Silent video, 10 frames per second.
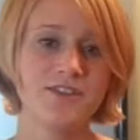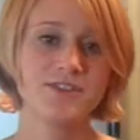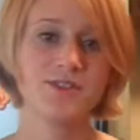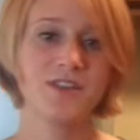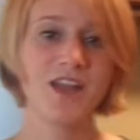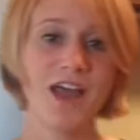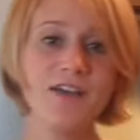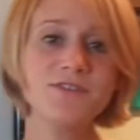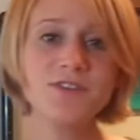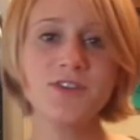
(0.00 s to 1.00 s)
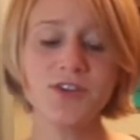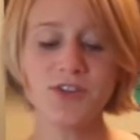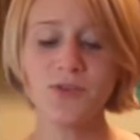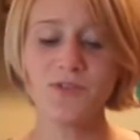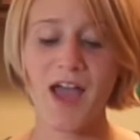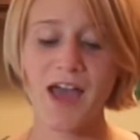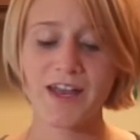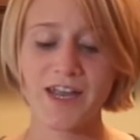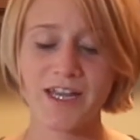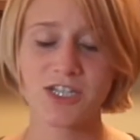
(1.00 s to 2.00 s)
So then after you've had
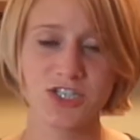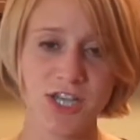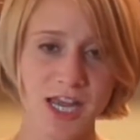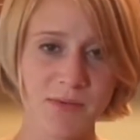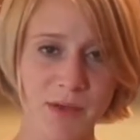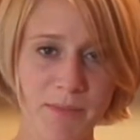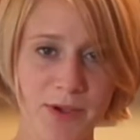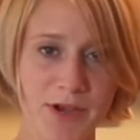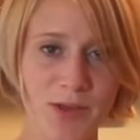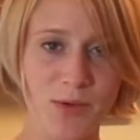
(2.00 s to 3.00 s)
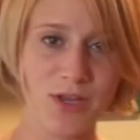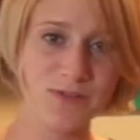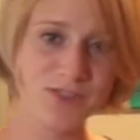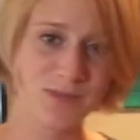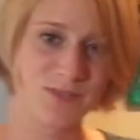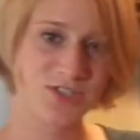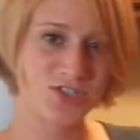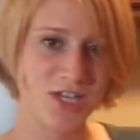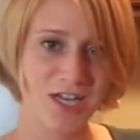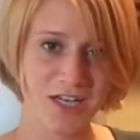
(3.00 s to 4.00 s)
a shake 'em up party where you've just been
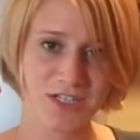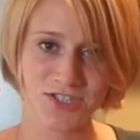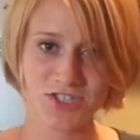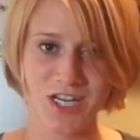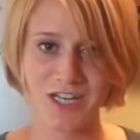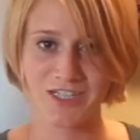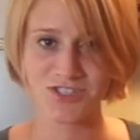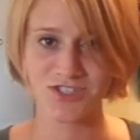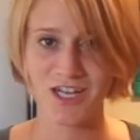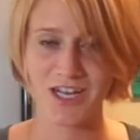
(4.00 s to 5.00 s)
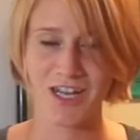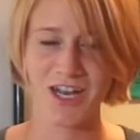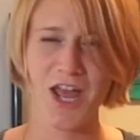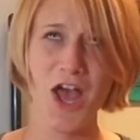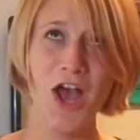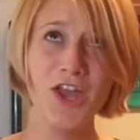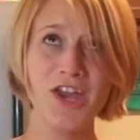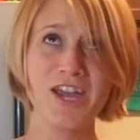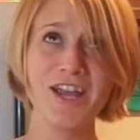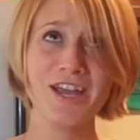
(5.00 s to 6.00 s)
shaking it and shaking it and shaking it,
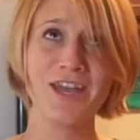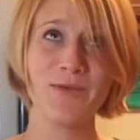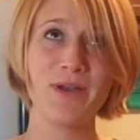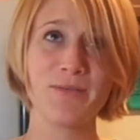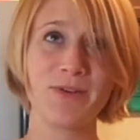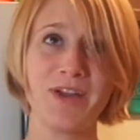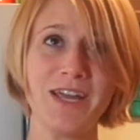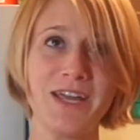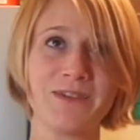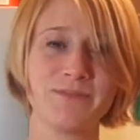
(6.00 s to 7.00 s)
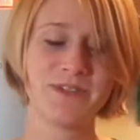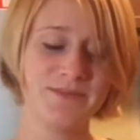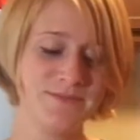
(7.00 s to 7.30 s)
you're gonna get whipped cream!